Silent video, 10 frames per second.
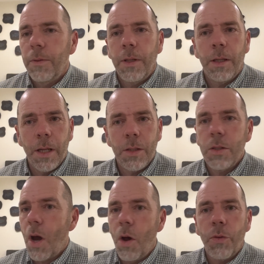it
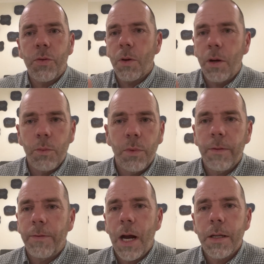all started with the
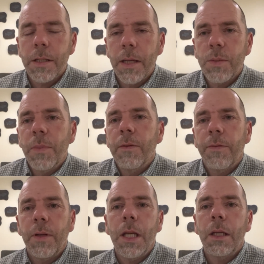fire assessment
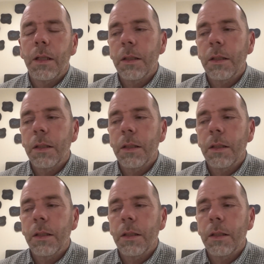fee.